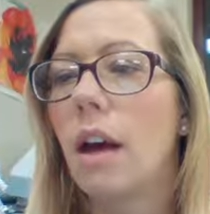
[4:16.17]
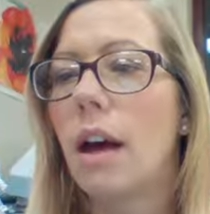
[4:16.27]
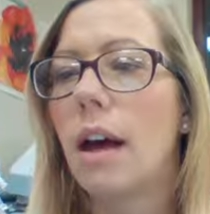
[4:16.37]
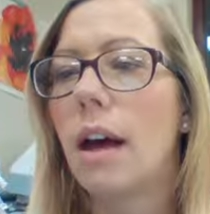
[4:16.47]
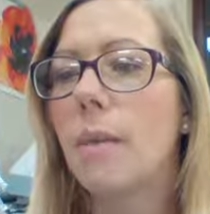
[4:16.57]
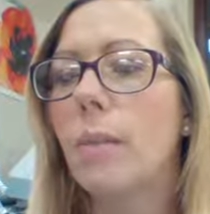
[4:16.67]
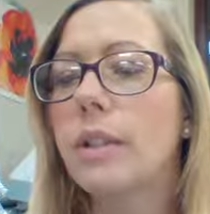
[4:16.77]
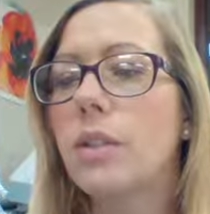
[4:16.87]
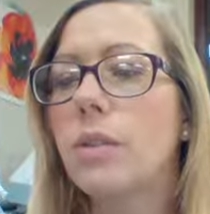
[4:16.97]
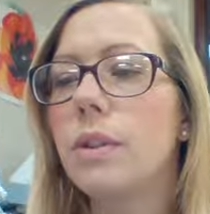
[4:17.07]

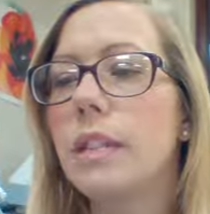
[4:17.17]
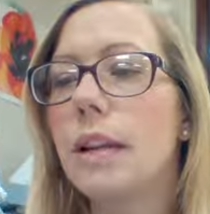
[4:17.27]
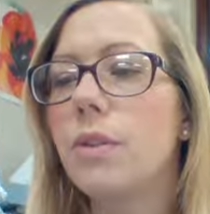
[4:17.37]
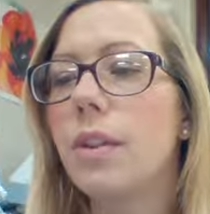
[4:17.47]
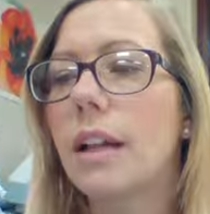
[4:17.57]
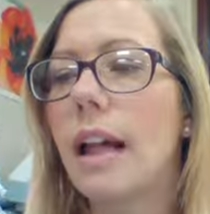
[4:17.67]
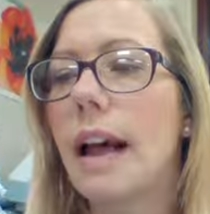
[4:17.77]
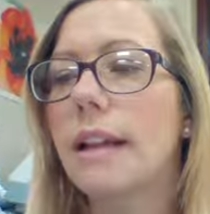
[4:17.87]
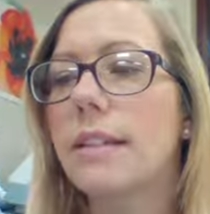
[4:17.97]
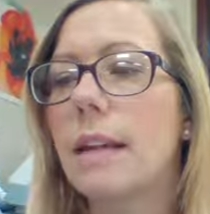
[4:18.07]
When students enter the class,